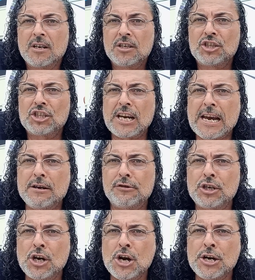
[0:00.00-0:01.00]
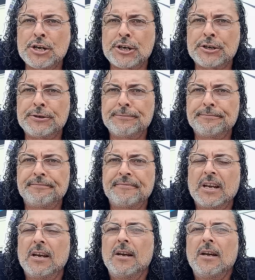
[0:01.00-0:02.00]
Scouts honor
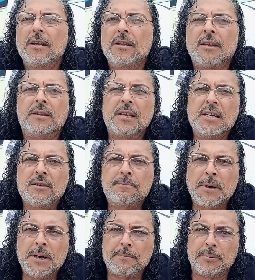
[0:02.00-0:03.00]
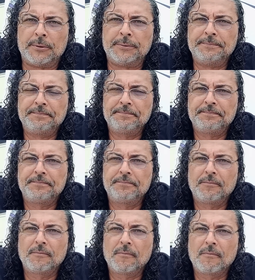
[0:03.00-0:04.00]
that these people
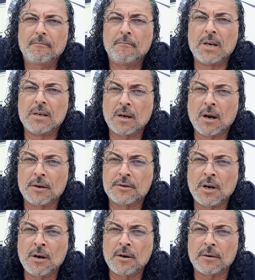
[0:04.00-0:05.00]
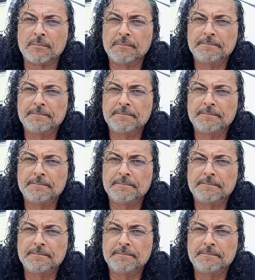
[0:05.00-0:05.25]
mean to cause you harm,